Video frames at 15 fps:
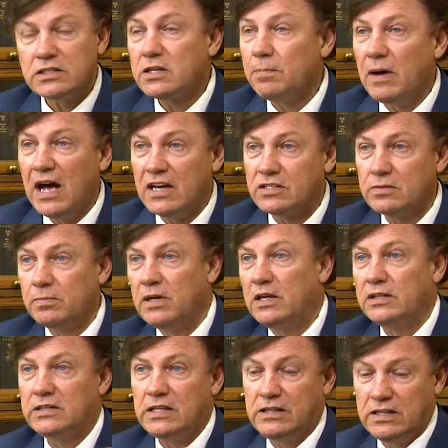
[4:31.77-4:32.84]
is a
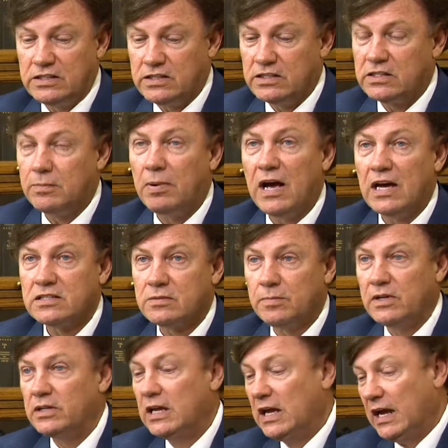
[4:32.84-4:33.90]
possibility, this is a
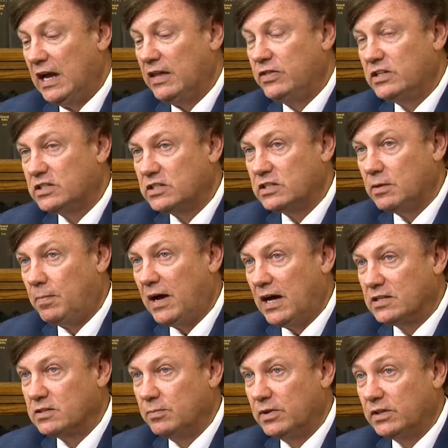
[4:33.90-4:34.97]
possibility, and this is a
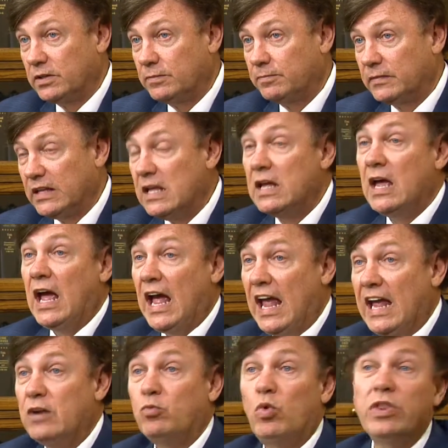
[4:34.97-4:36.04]
possibility.
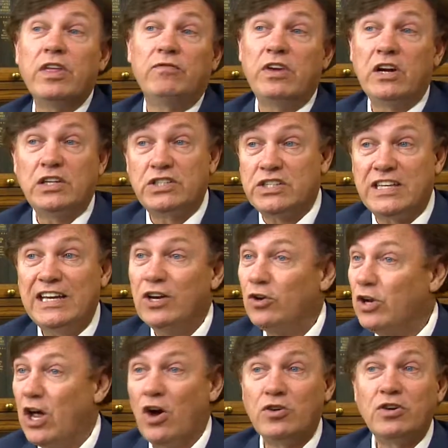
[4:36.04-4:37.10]
And with a very skilled
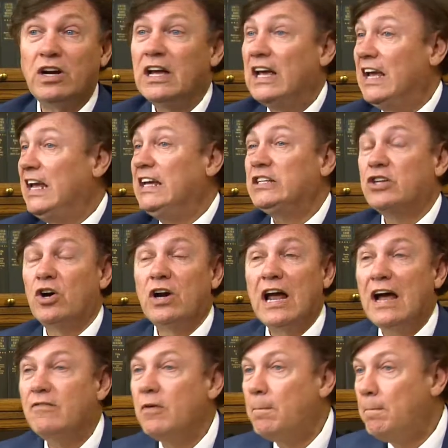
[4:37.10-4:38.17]
lawyer, he's going to
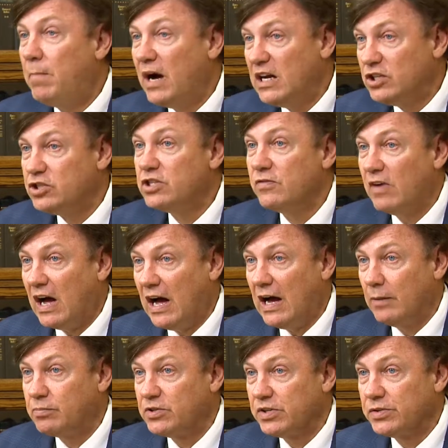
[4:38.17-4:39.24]
have a bunch of
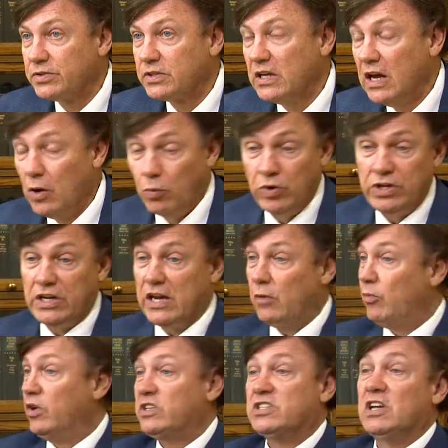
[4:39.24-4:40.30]
options. When you get
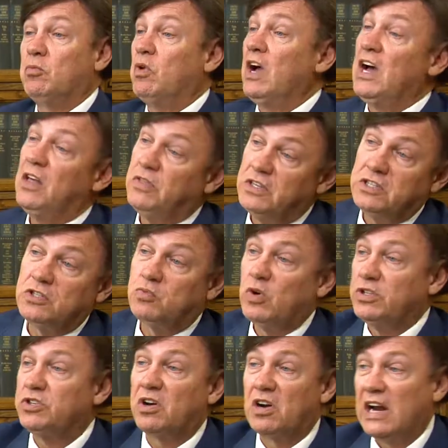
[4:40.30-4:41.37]
one and say, well, this is
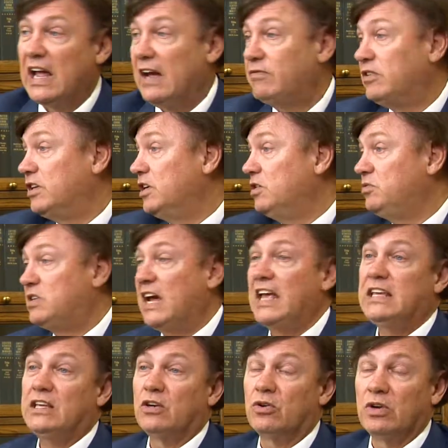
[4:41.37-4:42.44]
what you're going to have to do,
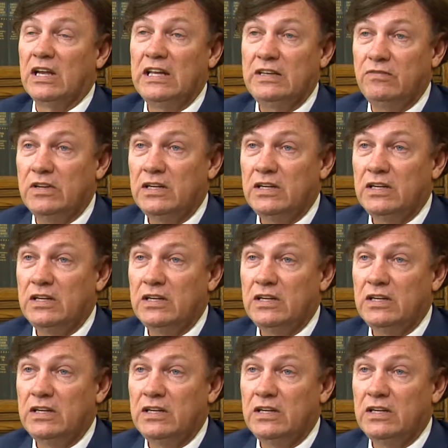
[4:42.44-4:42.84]
take it or leave